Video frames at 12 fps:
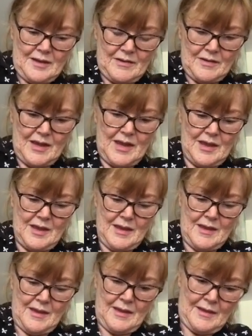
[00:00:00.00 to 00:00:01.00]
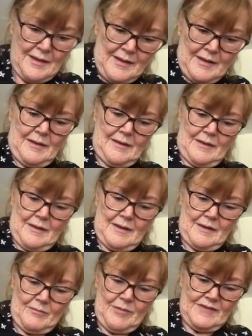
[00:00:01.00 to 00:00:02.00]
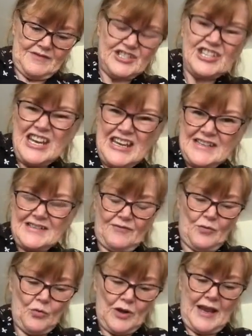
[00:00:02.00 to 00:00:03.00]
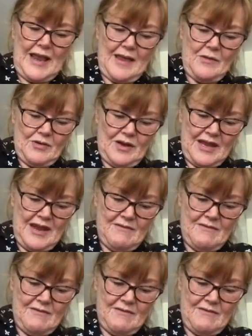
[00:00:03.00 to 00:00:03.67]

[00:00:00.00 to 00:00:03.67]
Okay, bit of cheese falling out here